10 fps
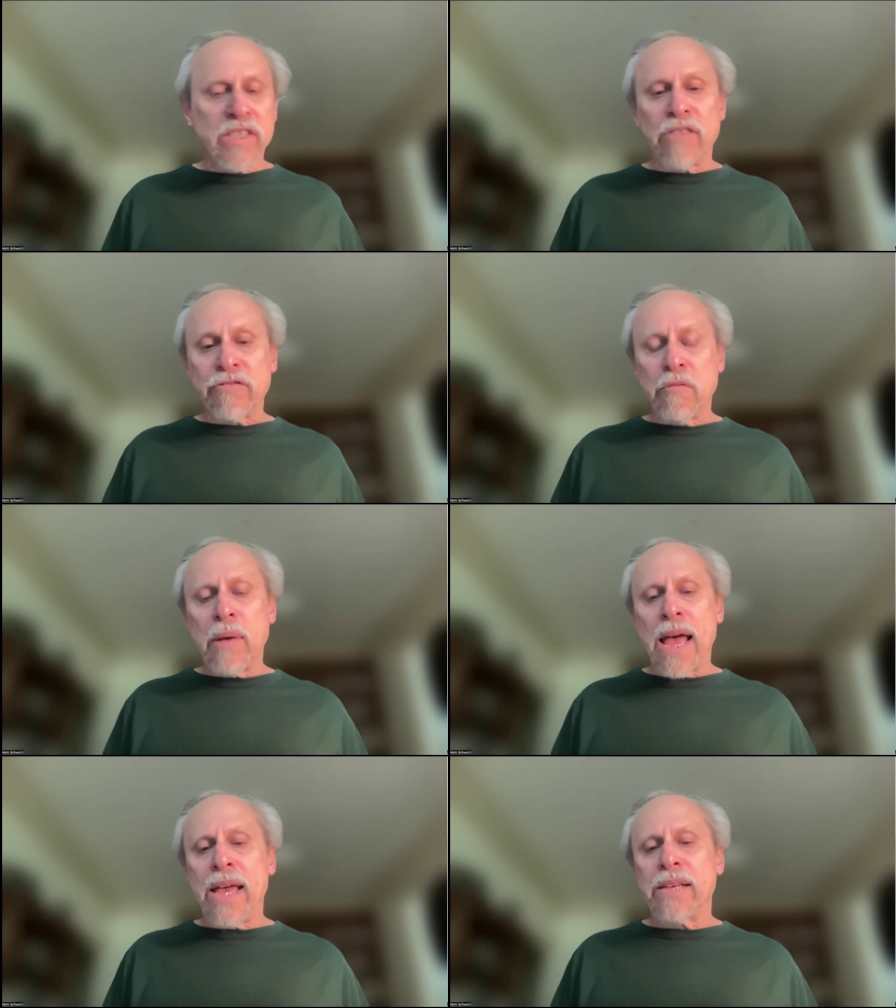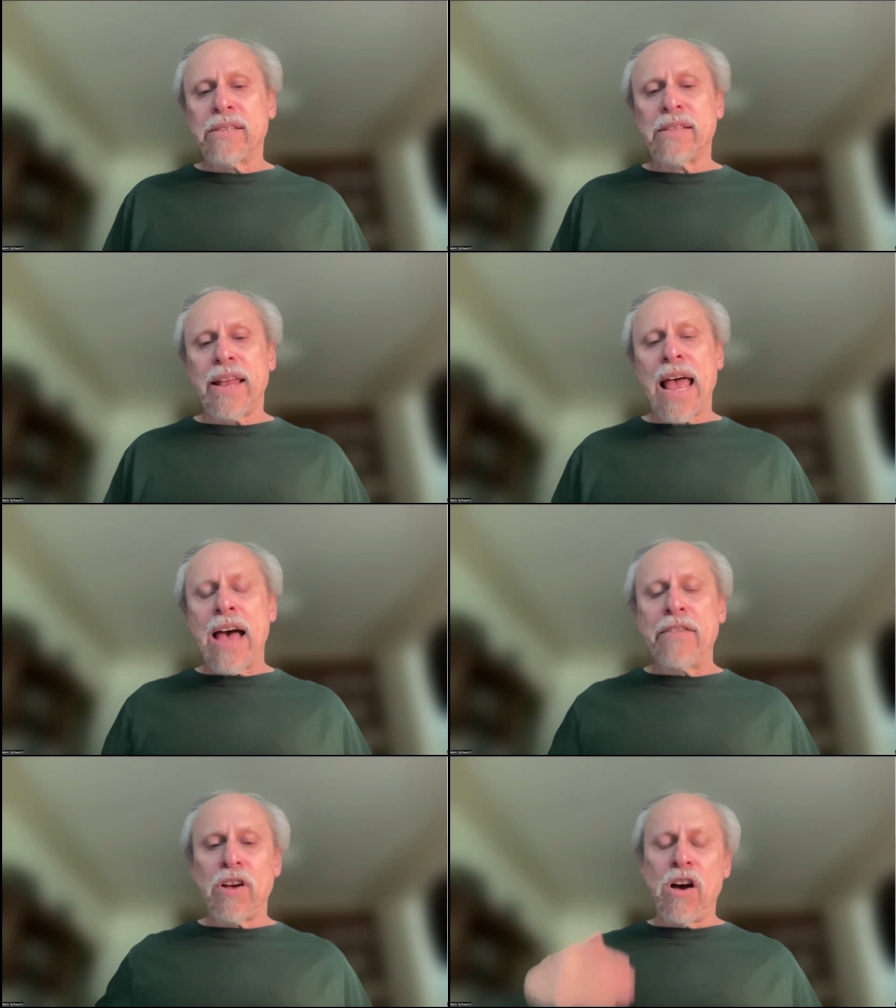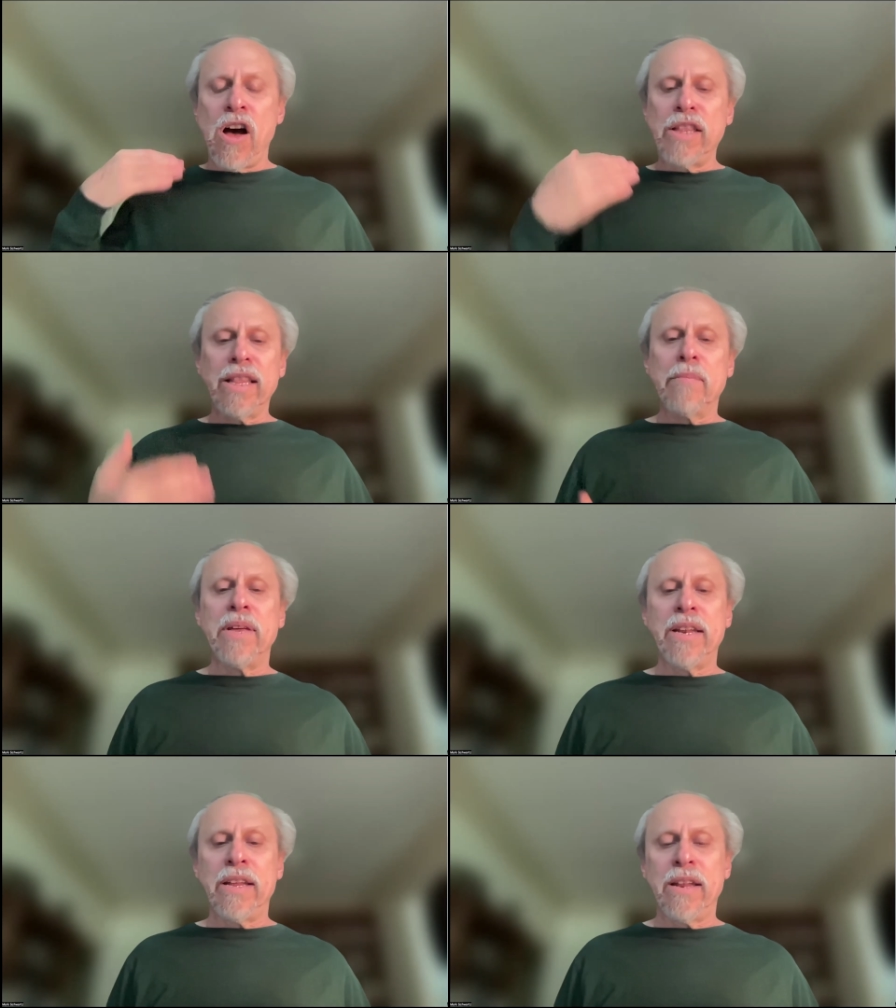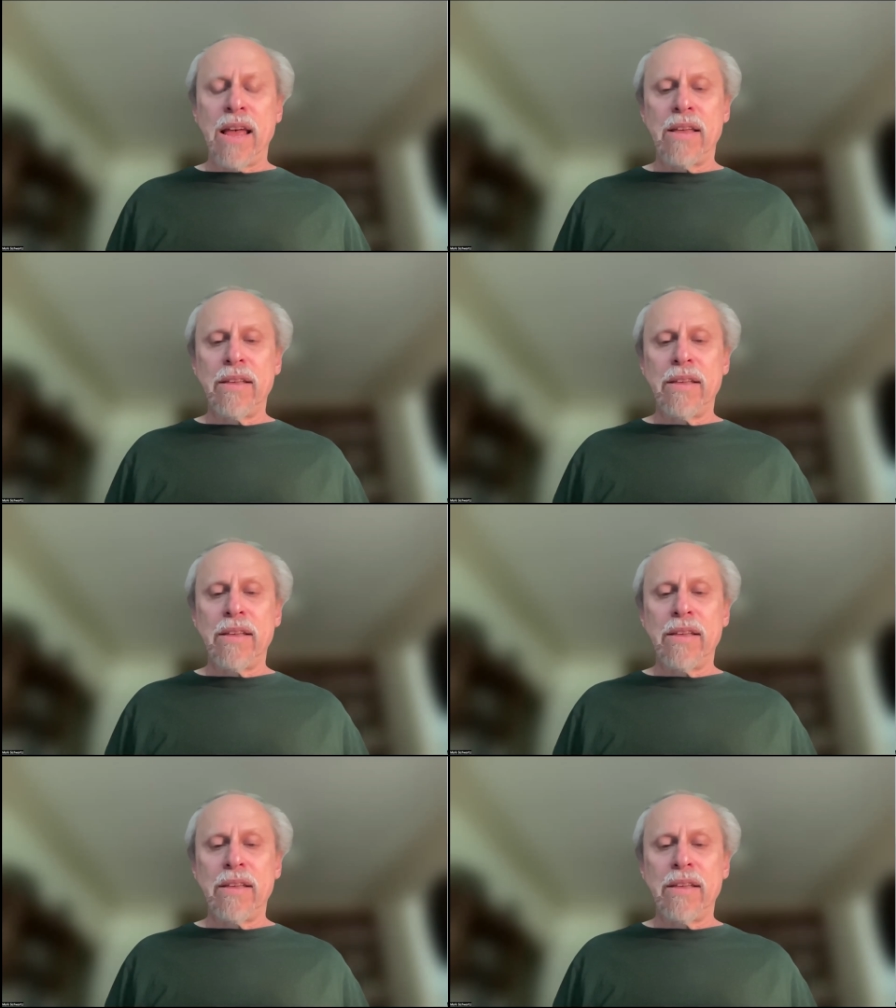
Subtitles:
central banks that have unlimited,